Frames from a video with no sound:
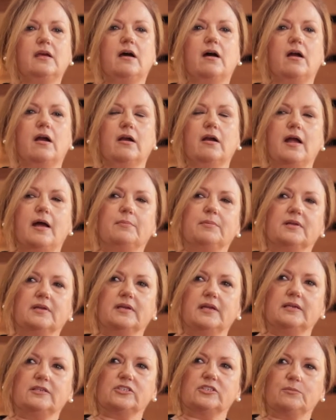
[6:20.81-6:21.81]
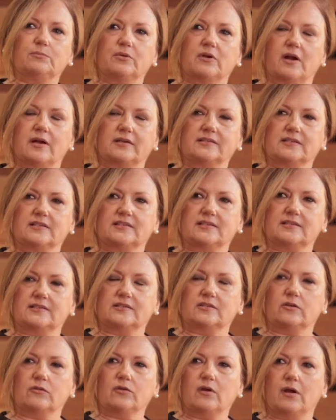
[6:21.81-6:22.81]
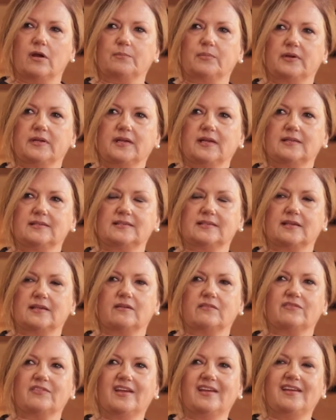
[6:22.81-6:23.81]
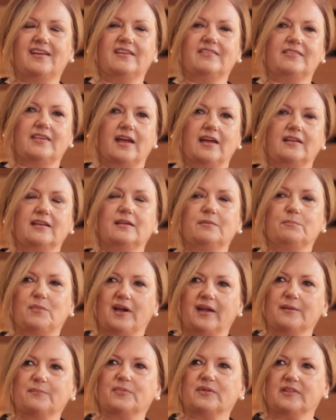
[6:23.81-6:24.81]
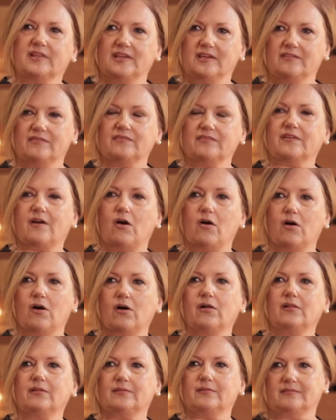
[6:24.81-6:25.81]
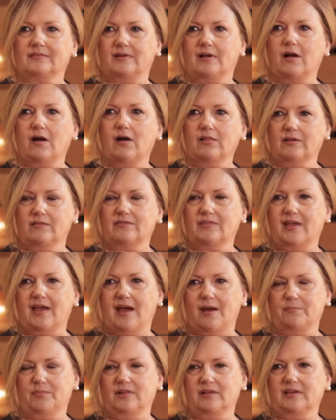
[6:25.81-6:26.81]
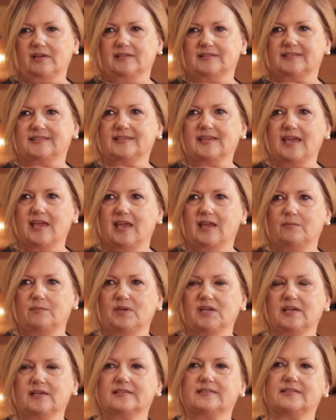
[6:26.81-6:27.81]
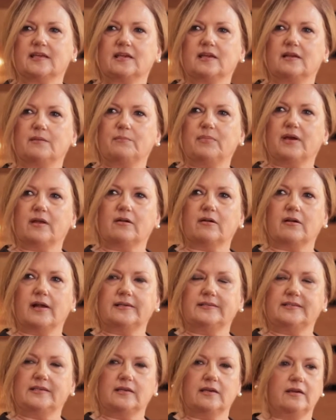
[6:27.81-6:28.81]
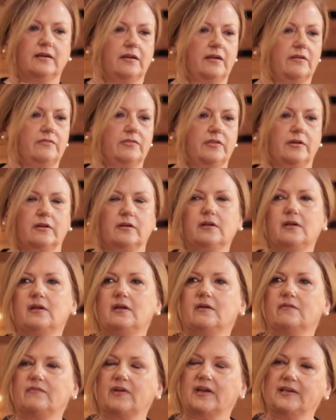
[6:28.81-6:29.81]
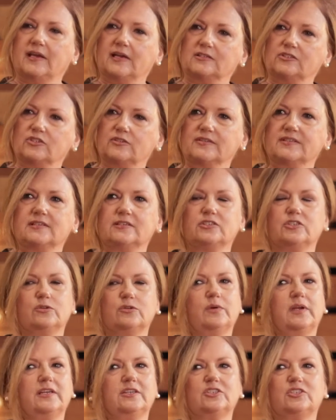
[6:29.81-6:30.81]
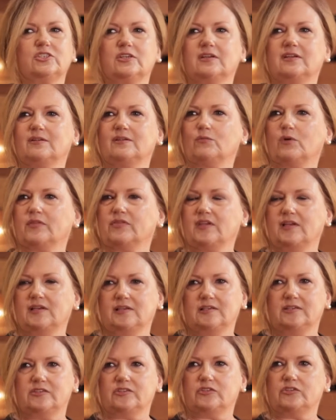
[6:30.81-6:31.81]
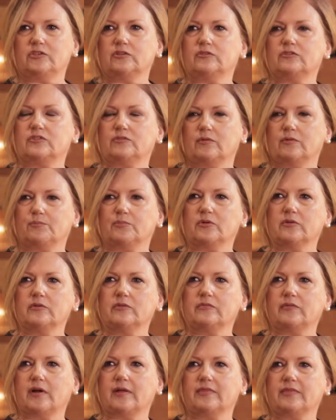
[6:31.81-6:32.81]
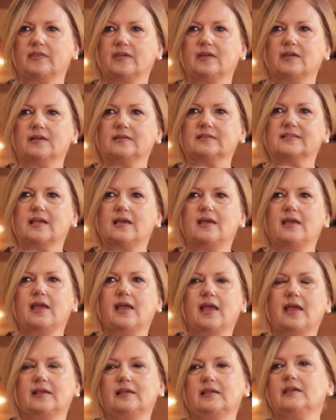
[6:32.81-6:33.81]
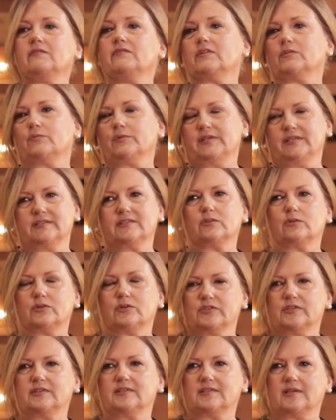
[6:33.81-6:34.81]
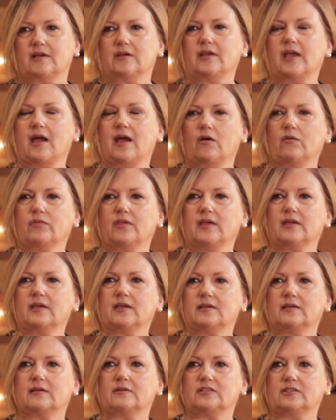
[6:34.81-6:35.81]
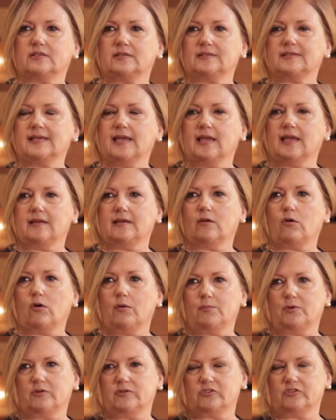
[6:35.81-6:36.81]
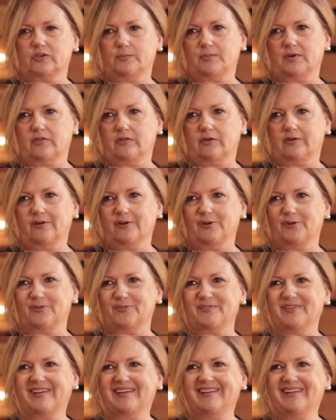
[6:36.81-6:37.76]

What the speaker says: our application process is so comprehensive that, in my belief, all of the applicants gain because they get a better idea of their financial situation, what they need to do to improve on things, and even resources on how they can attain homeownership on their own.